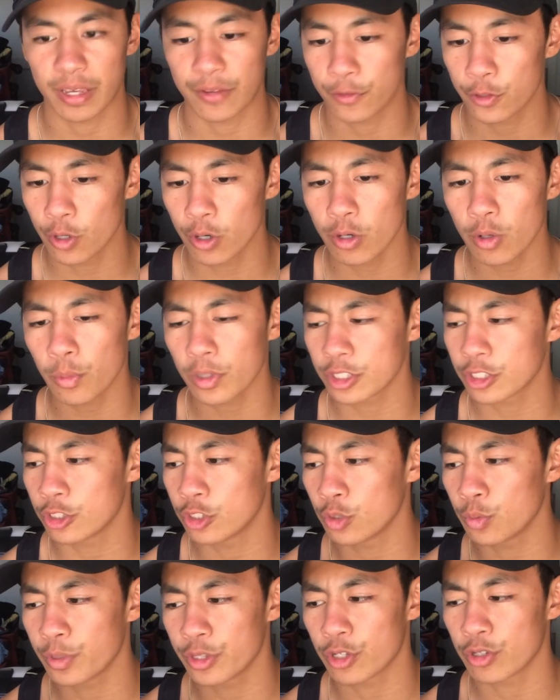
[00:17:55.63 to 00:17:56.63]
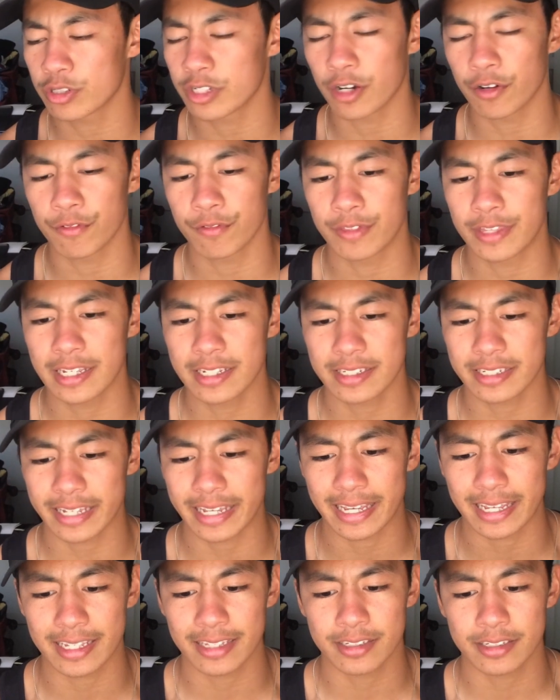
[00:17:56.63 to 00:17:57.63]
If you don't know what to do with yourself, this
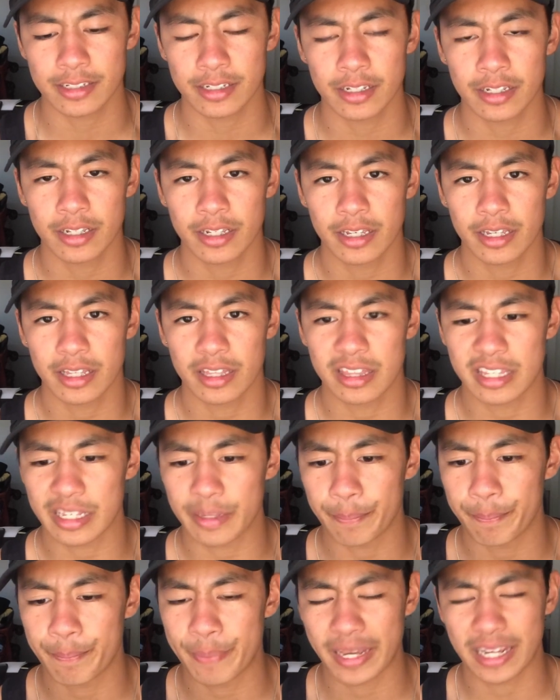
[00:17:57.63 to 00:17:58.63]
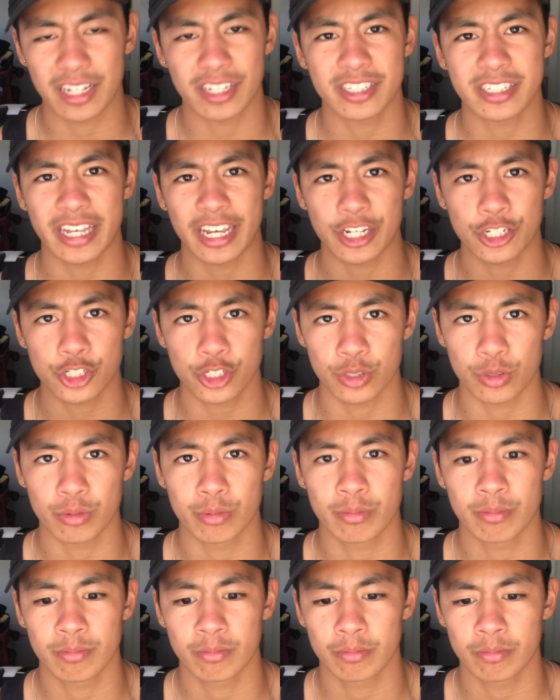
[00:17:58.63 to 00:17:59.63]
is the biggest issue
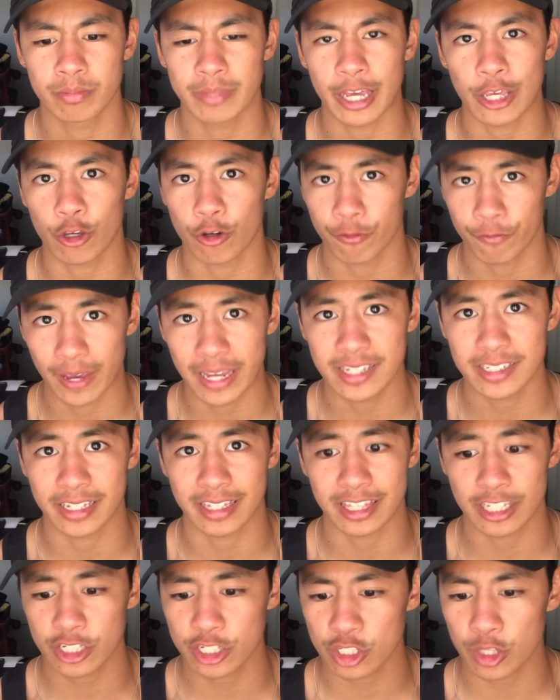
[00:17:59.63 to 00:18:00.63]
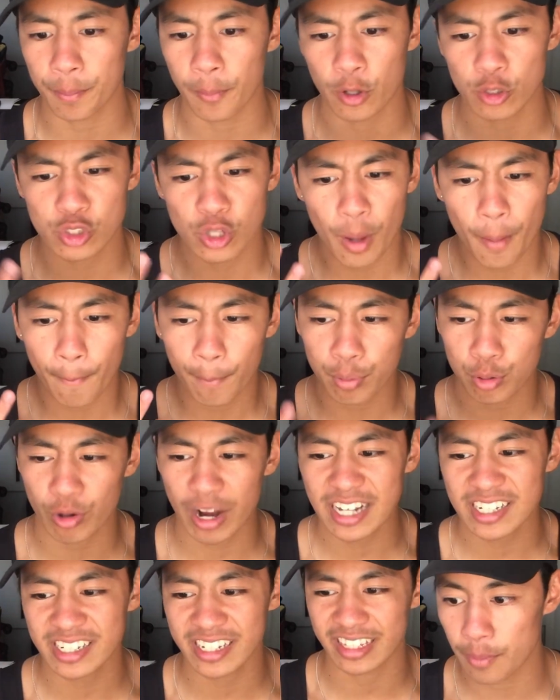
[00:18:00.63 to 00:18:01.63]
that you're facing. This is the most
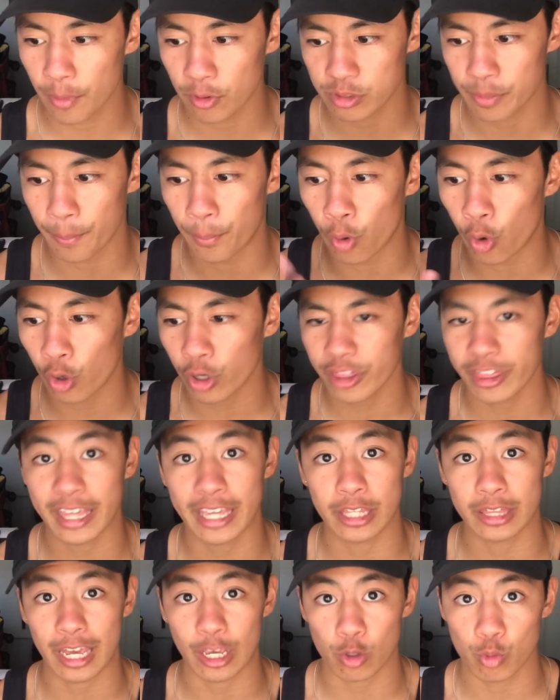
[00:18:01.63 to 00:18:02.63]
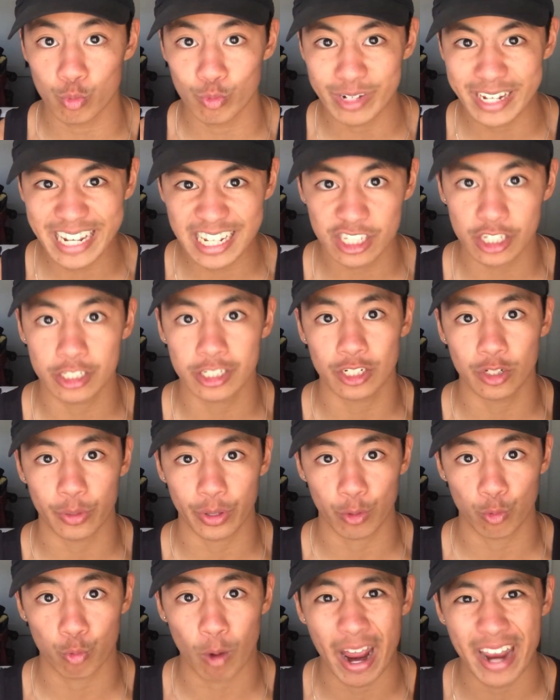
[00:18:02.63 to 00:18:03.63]
pressing, the most important thing that need to deal
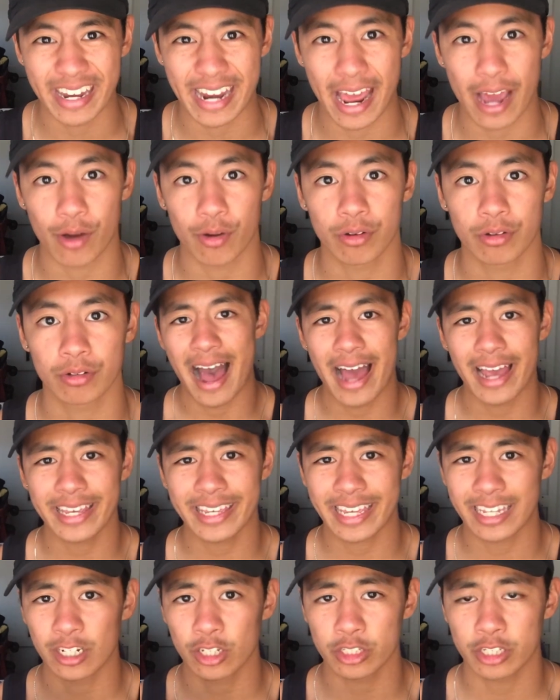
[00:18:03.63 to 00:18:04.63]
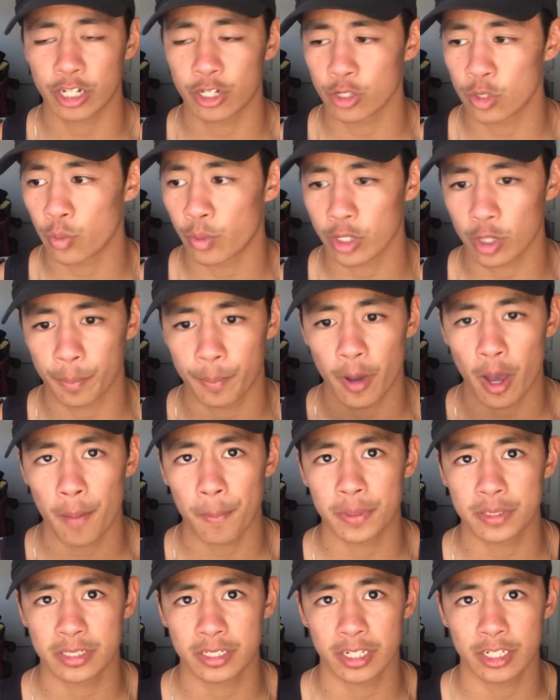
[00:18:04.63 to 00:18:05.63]
with right now. I cannot tell you what your
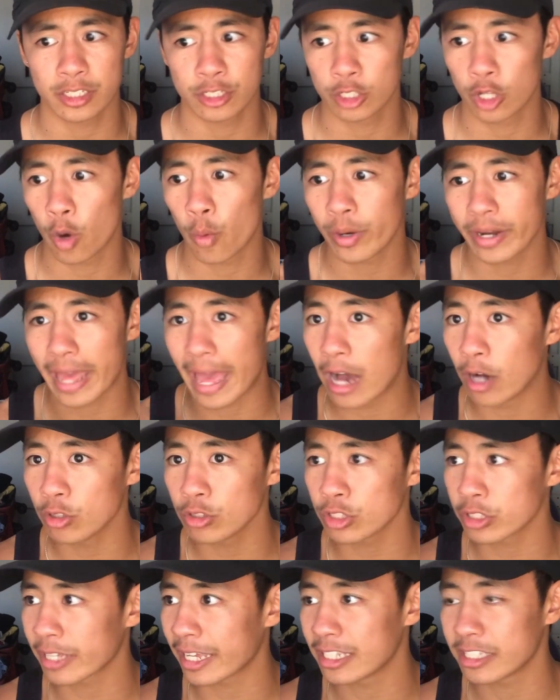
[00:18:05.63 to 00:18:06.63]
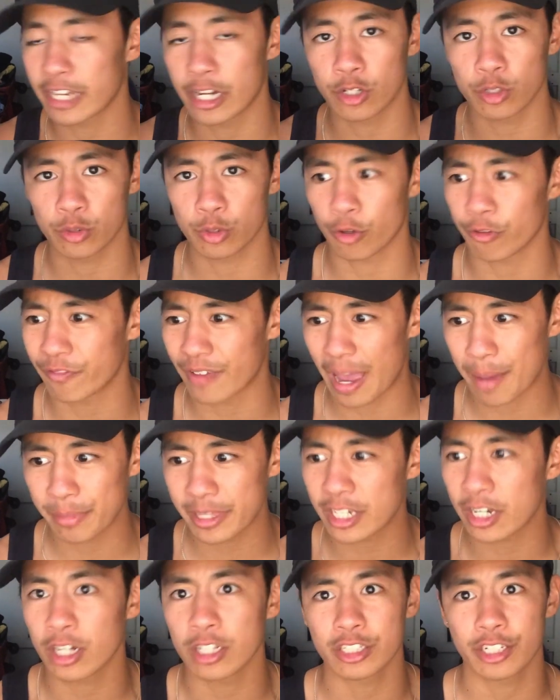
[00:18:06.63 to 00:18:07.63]
purpose is. No one else can tell you. Your
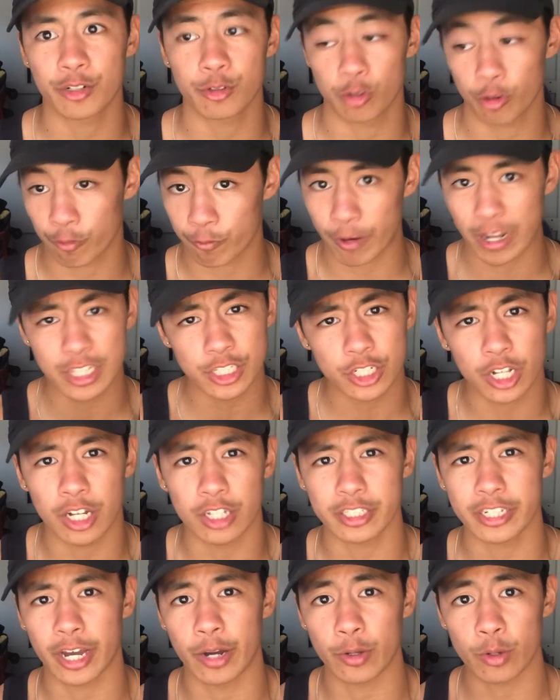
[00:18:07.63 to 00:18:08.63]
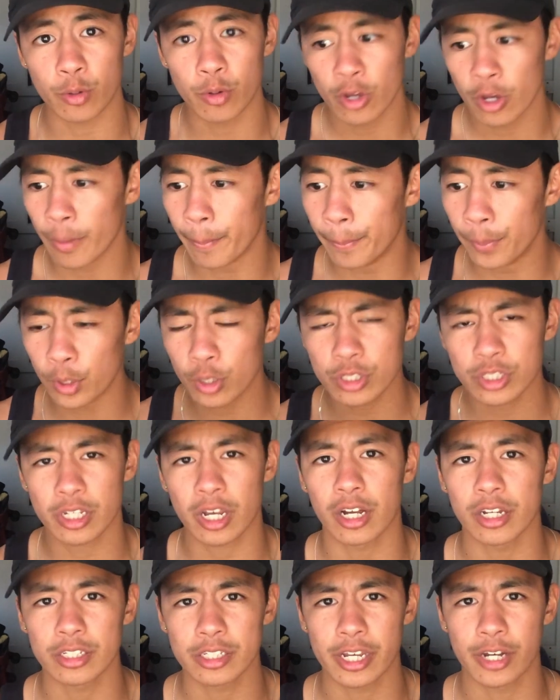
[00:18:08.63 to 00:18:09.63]
family can't tell you. Your friends can't tell you. Books
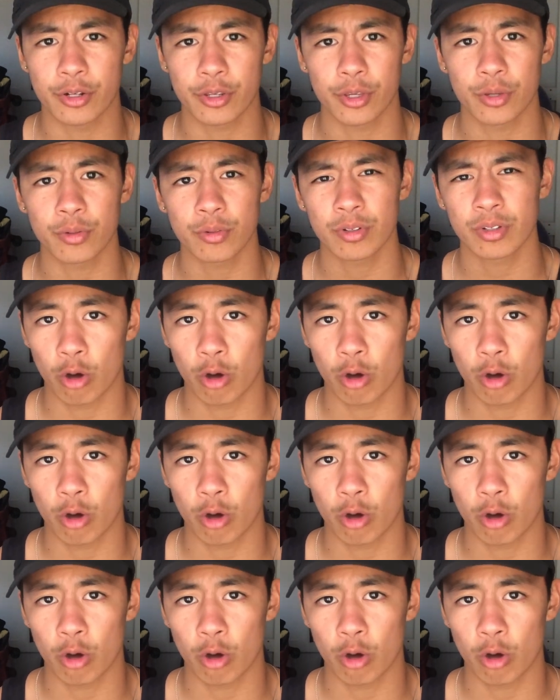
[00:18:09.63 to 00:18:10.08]
can't tell you.